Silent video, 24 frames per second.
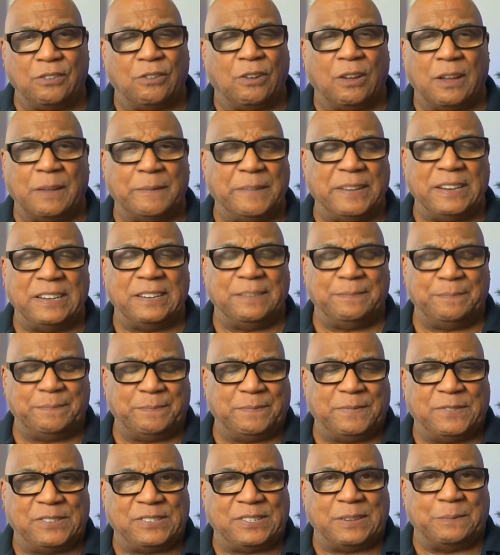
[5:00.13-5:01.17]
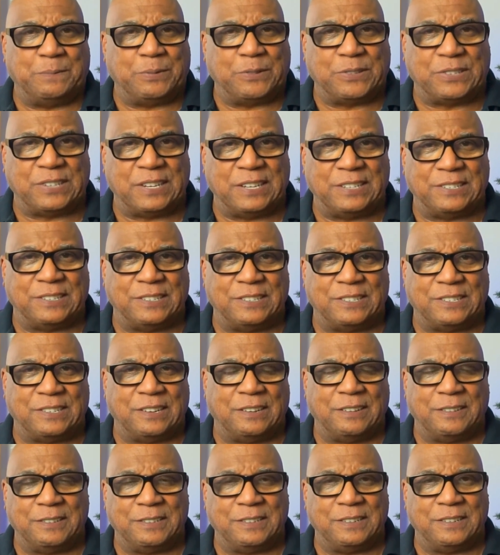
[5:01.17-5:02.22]
know, I mean, Simple Seasons
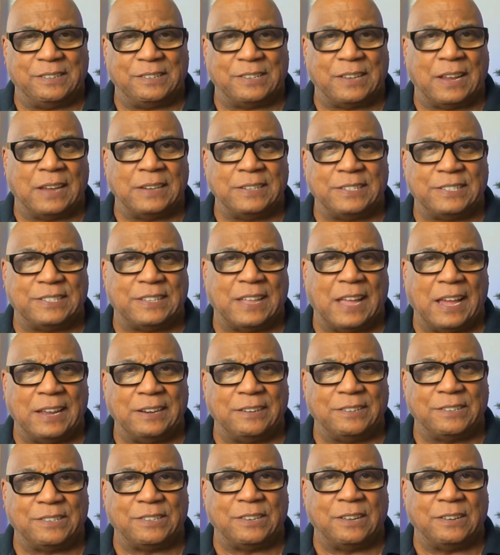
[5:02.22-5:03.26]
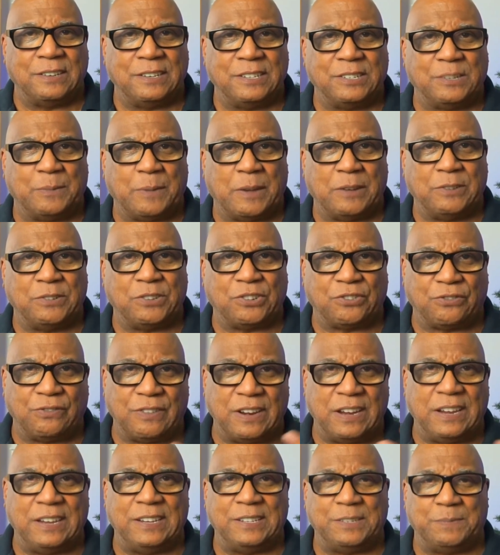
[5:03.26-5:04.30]
that Einstein has done is about
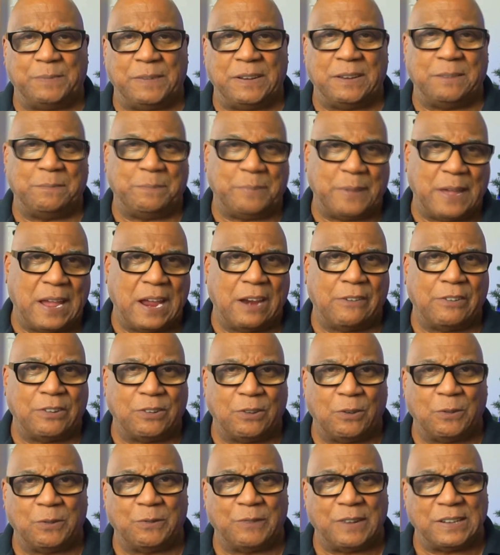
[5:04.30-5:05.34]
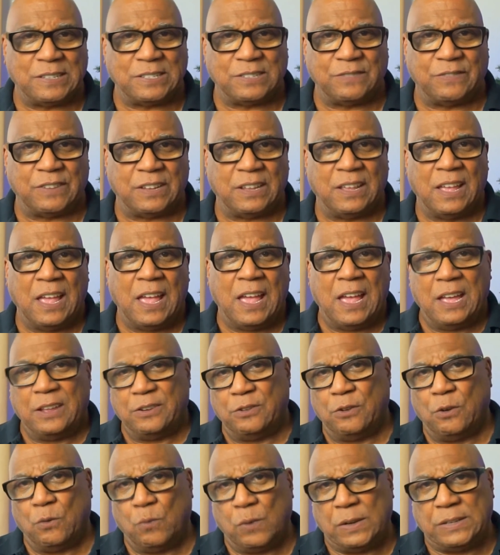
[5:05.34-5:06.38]
trees being bare and all the rest of it.
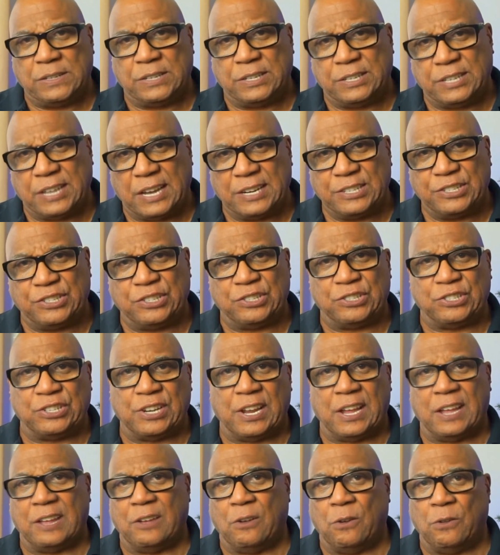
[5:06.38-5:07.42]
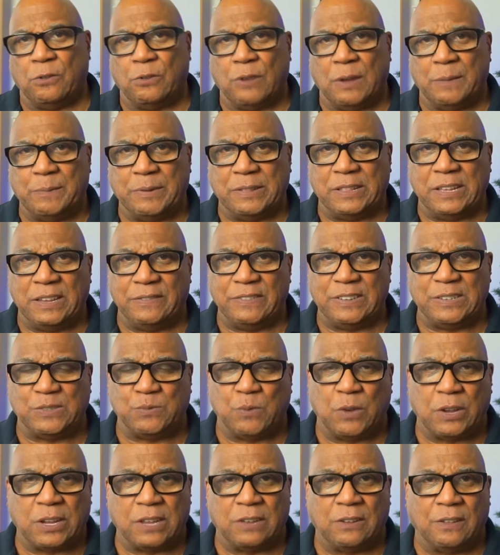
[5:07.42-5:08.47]
No winter textures yet, although I believe he's
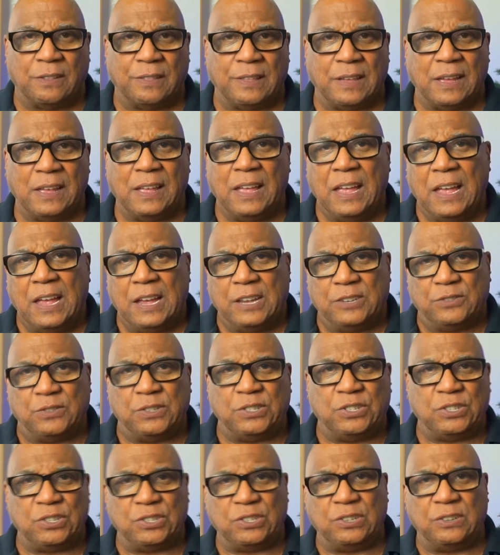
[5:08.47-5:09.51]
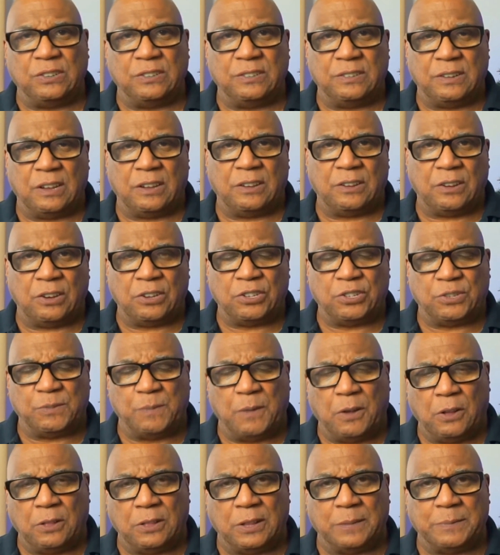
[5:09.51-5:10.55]
working on that. So he's just done a
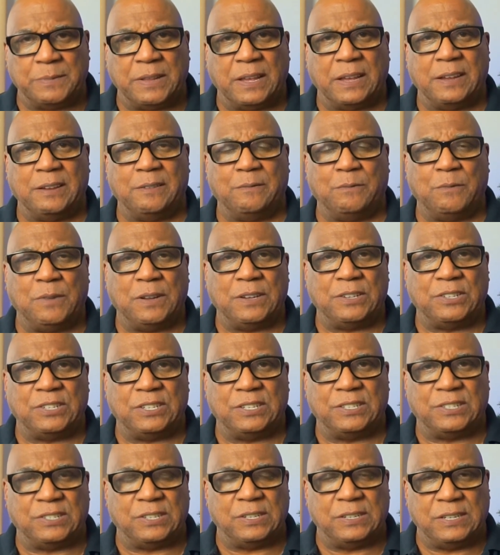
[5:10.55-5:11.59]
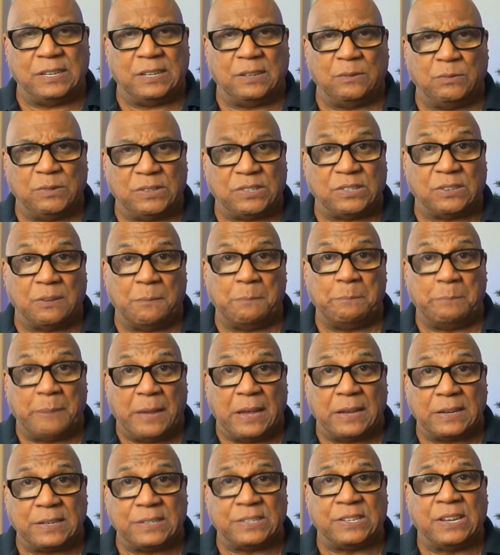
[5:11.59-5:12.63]
small update, which is to deal with some
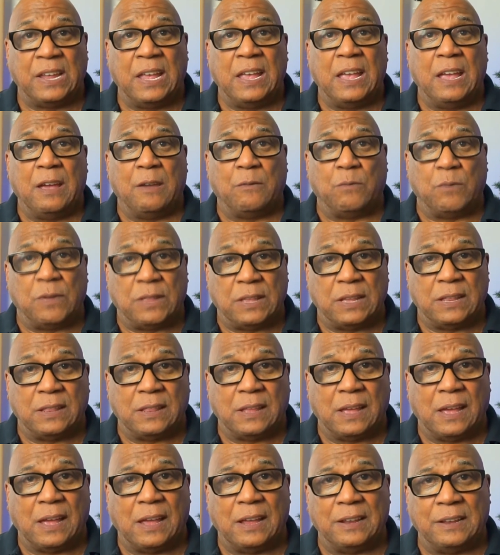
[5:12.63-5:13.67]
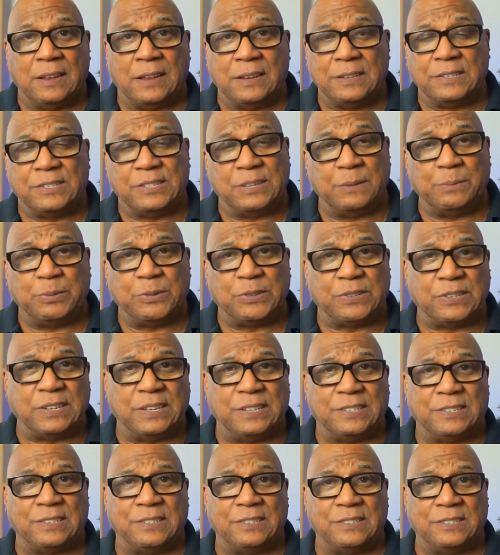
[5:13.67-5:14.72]
bugs within that. And Simple
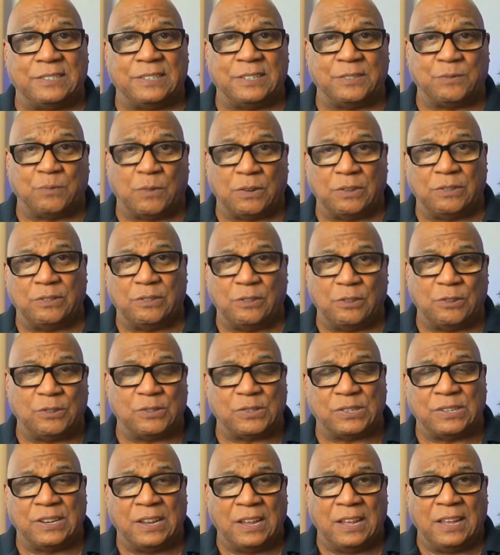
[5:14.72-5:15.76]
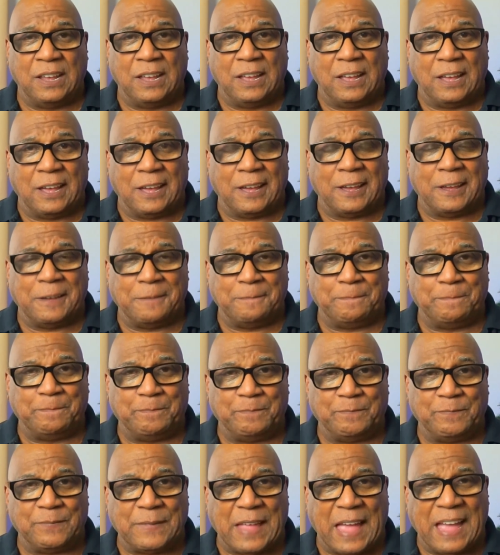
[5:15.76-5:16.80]
Seasons is one of those
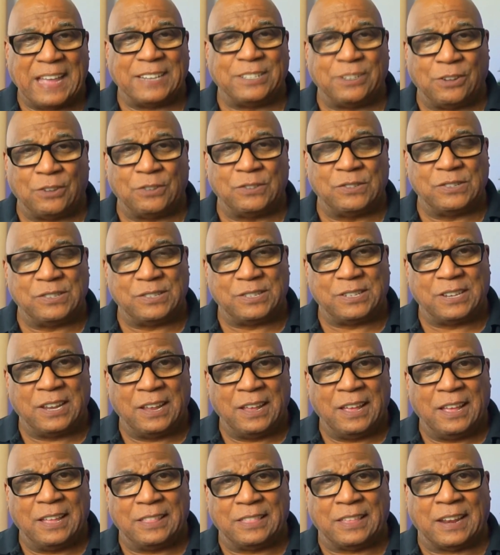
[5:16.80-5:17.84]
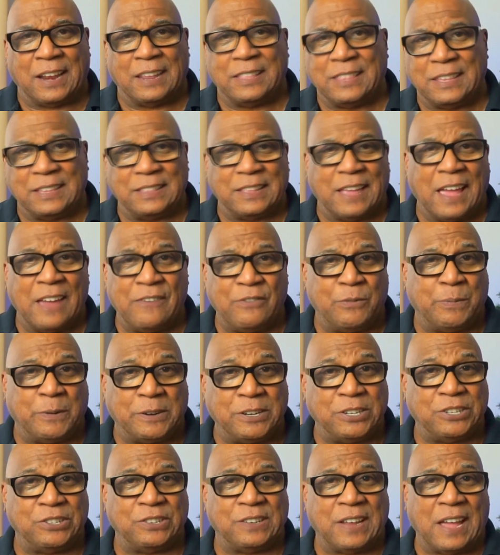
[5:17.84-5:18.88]
add-ons that I think that
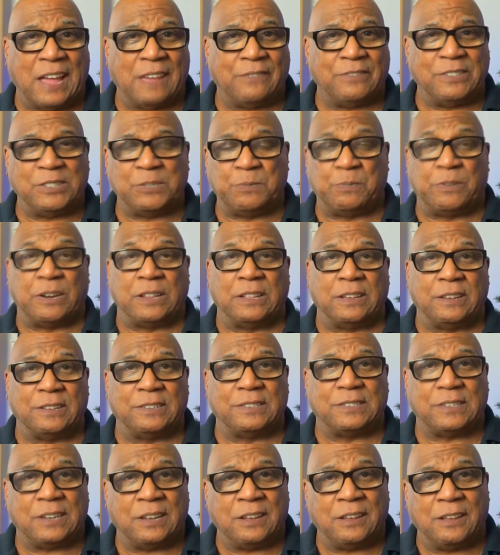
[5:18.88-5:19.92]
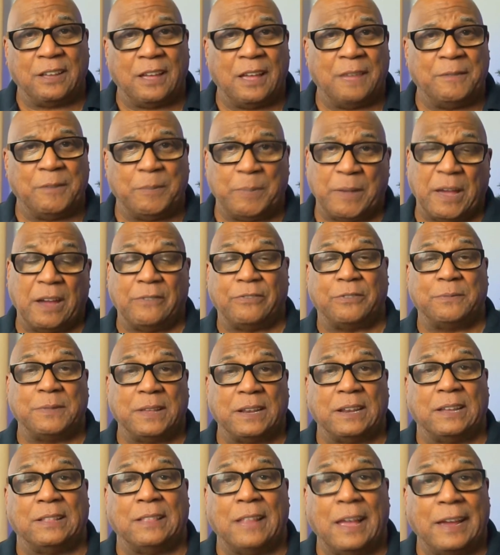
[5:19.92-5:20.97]
everybody should have. It's brilliant. And apart from
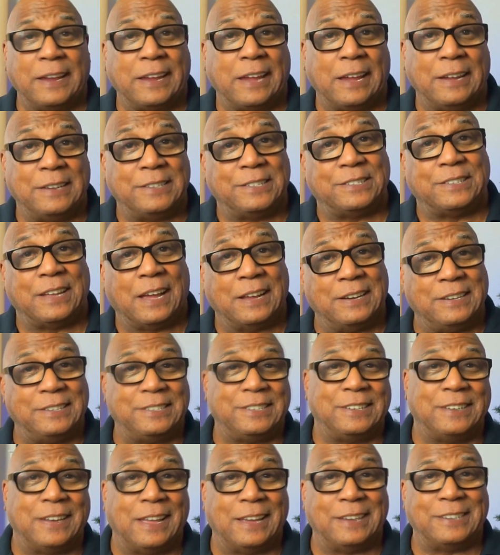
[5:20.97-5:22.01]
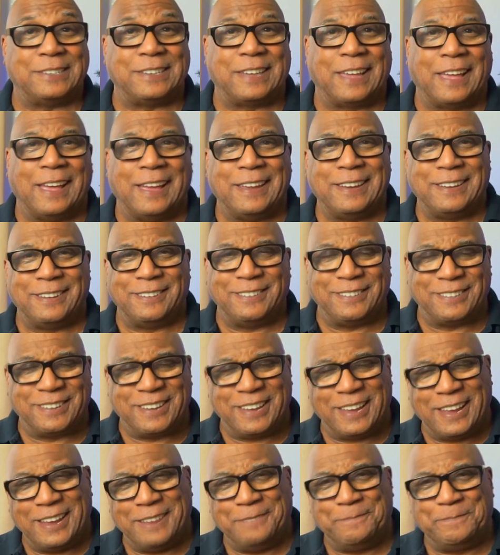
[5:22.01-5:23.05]
that, I like Einstein. He's a nice guy,
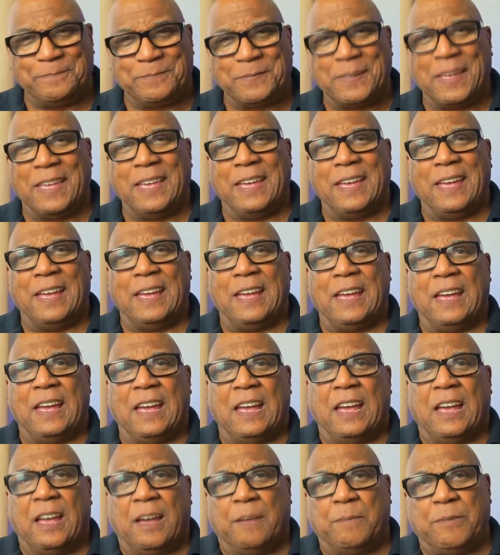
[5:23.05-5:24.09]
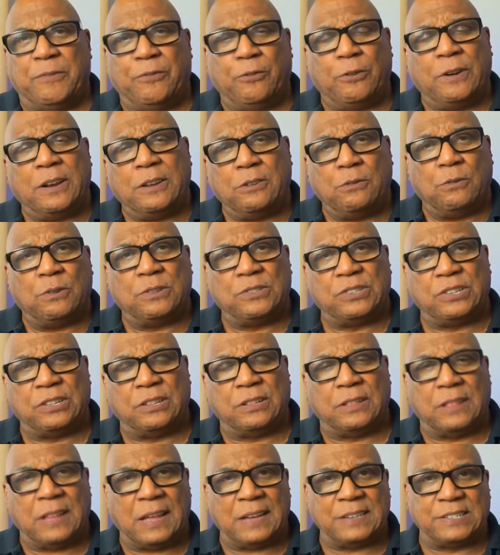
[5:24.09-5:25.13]
okay? Before I go on to
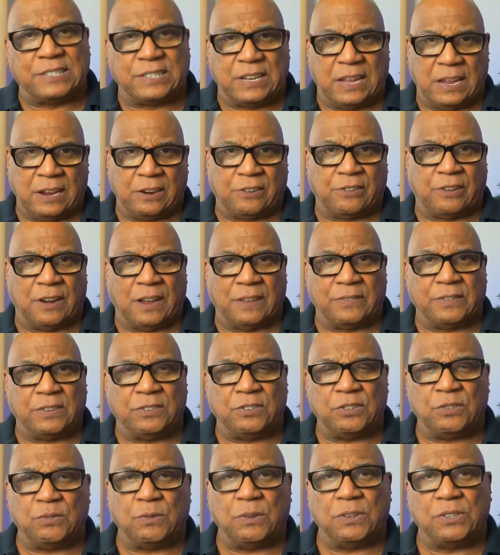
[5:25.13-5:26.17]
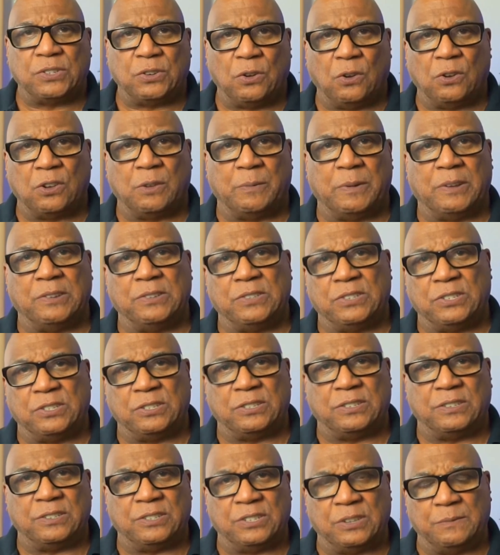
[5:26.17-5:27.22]
the last aircraft, I just want to talk about
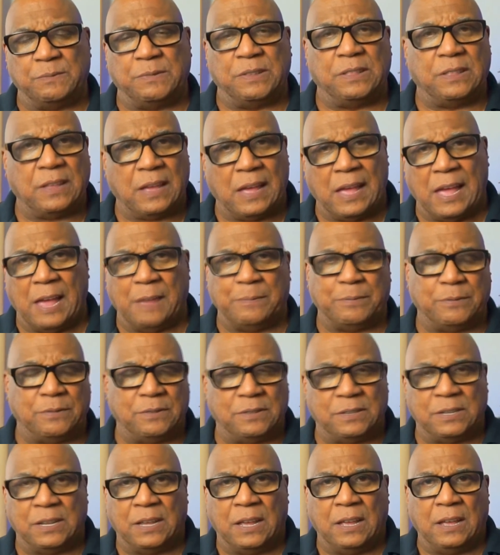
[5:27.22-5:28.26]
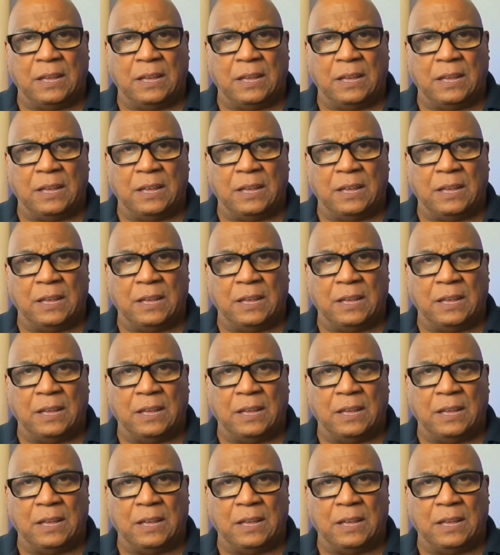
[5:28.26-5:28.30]
something that happened